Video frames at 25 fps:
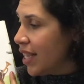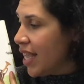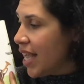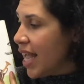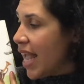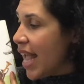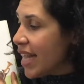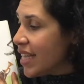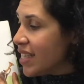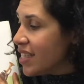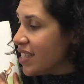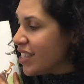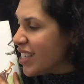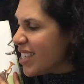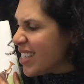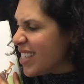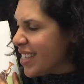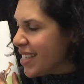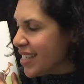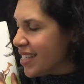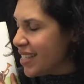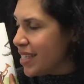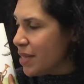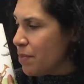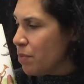It's just a
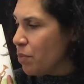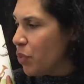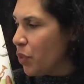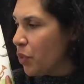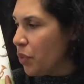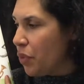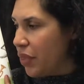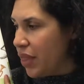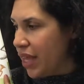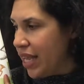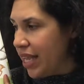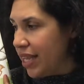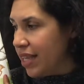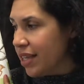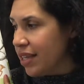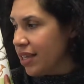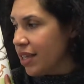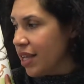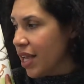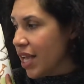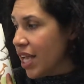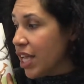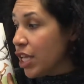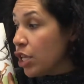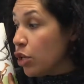simple thing.
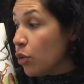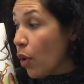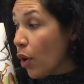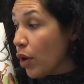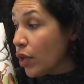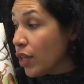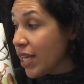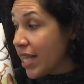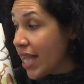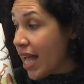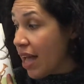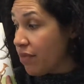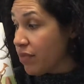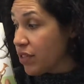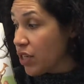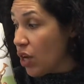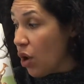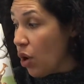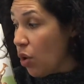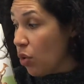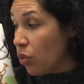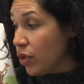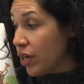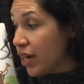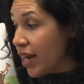You only have to
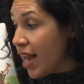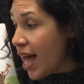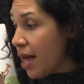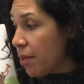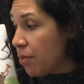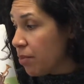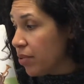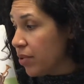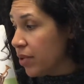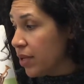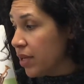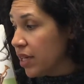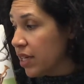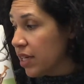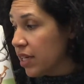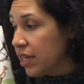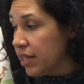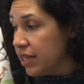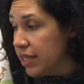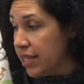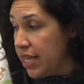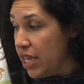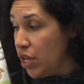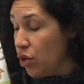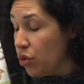hold it up,
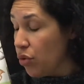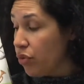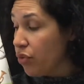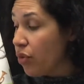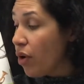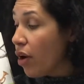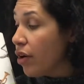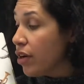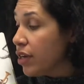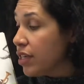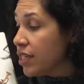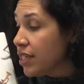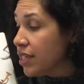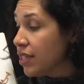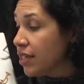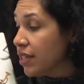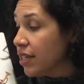clear your throat,